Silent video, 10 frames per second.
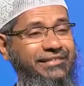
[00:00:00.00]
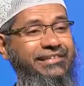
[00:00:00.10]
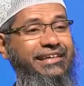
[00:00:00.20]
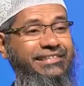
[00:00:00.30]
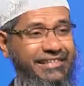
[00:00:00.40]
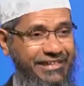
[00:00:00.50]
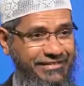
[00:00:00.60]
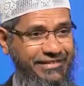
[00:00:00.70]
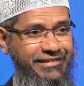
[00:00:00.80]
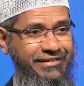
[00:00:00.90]
the
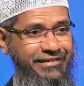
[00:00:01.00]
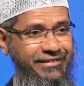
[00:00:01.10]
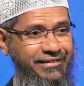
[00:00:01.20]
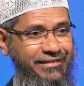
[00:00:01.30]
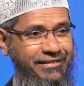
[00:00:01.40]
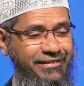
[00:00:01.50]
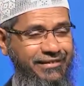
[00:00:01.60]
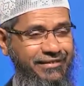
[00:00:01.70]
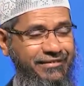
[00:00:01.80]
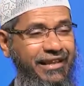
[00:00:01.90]
atheist
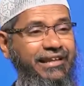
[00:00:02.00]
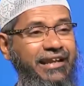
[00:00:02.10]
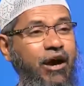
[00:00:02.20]
that,